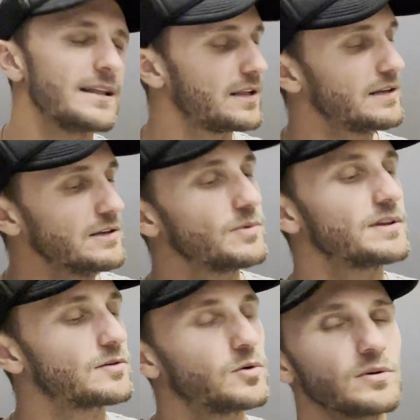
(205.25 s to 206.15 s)
know where the
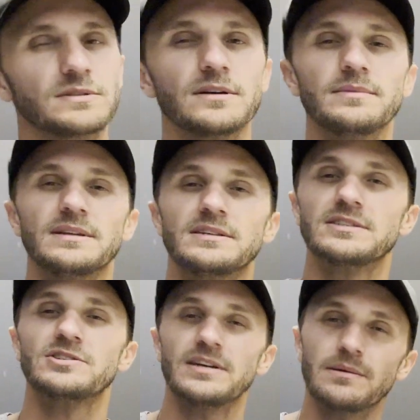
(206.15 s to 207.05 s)
chords are, but they're
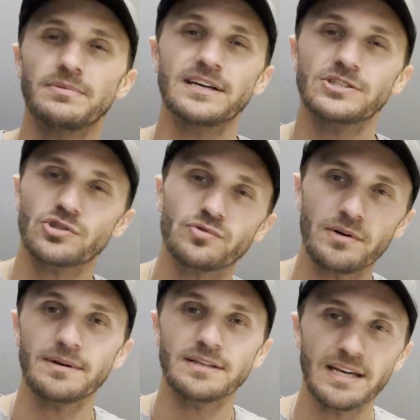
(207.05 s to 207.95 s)
just trying to put that
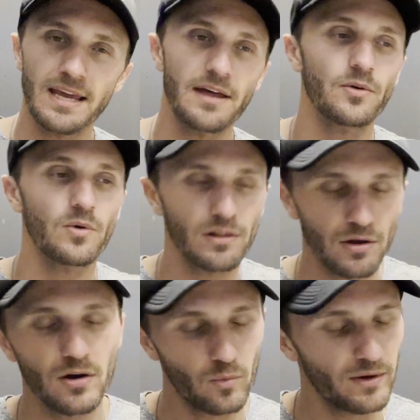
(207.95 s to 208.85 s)
strumming together
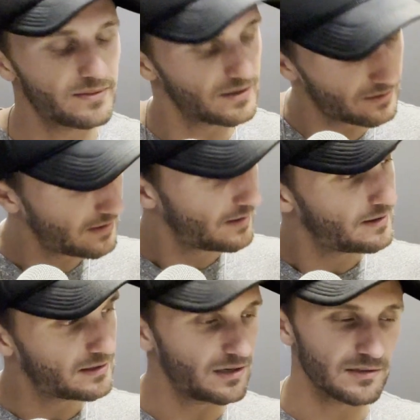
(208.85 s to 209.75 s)
along with the
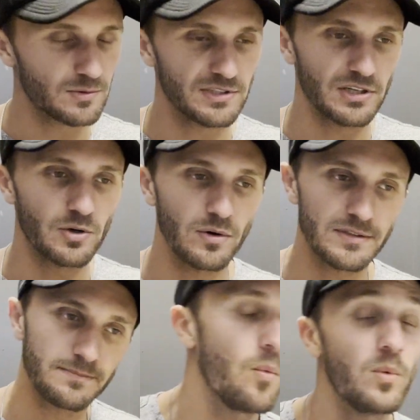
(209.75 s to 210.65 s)
switching
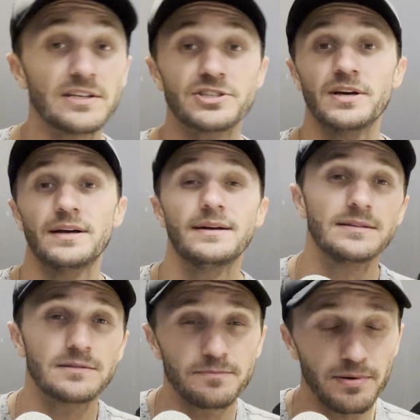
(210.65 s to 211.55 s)
chords, which
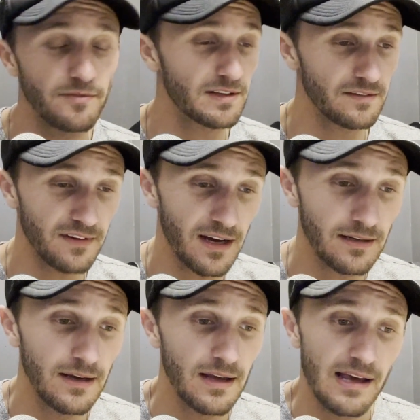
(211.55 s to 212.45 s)
is perfectly fine.
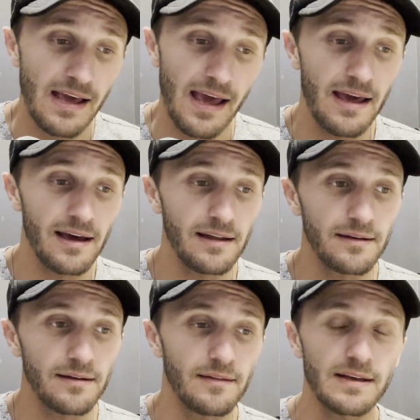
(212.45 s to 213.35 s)
And
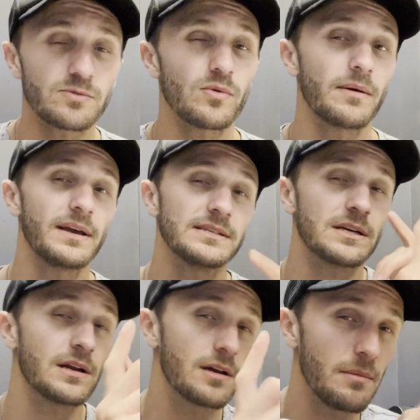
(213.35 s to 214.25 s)
that's where I'm
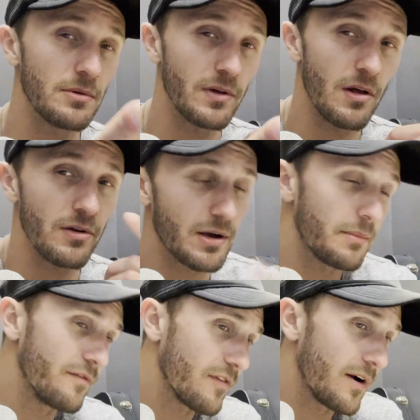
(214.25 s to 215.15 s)
guessing a couple of y'all are
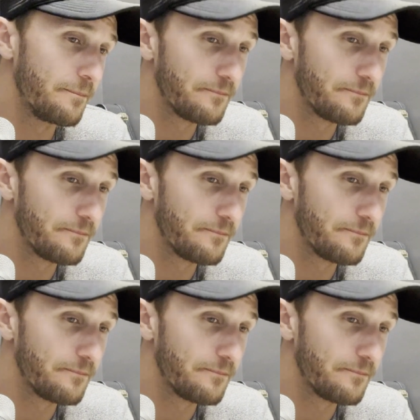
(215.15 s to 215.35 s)
coming from.